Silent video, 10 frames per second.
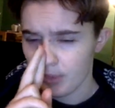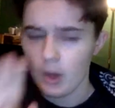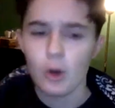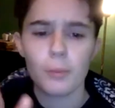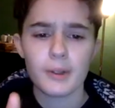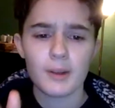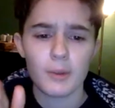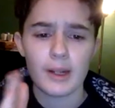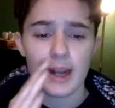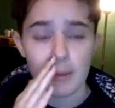the opening
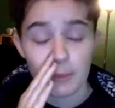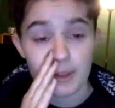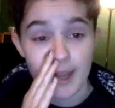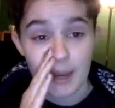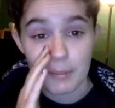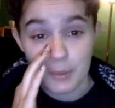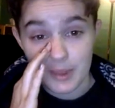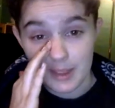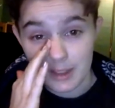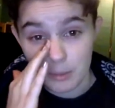one I'm really happy
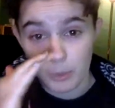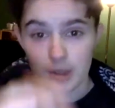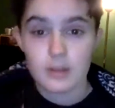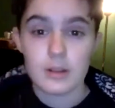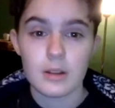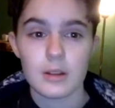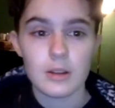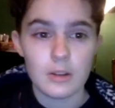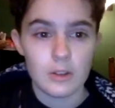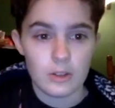with at this point.
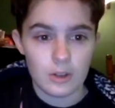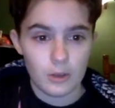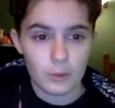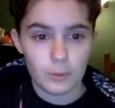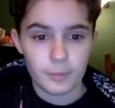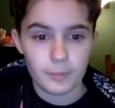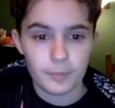So,